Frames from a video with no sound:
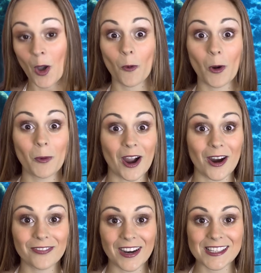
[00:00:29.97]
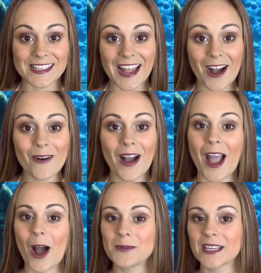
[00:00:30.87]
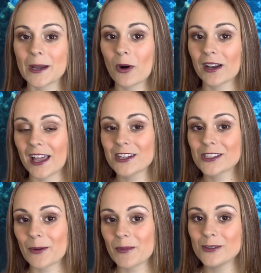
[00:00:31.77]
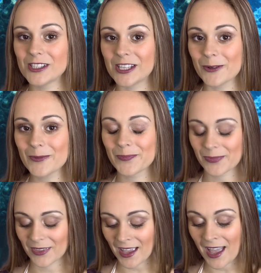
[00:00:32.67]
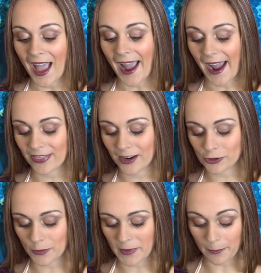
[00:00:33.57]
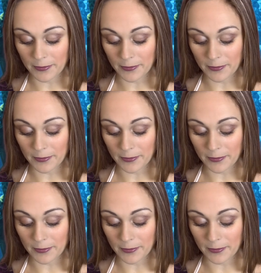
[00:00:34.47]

Well, we are friends now. I hope to get more letters from you soon. Heather drew me a